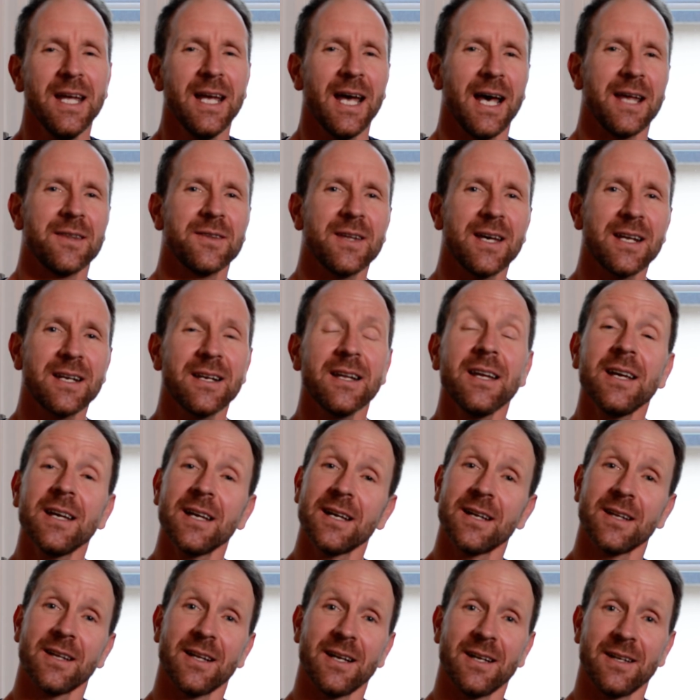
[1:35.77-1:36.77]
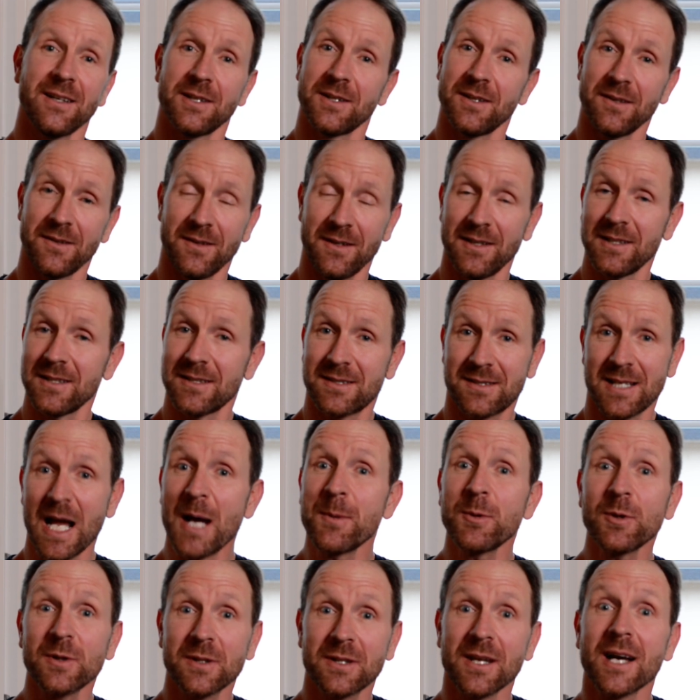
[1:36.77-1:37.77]
And then
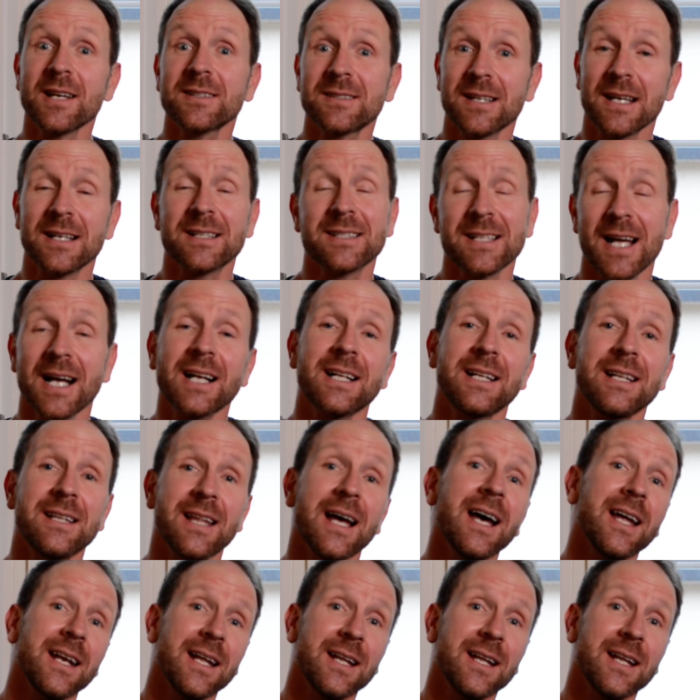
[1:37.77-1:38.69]
Samuel does exactly that,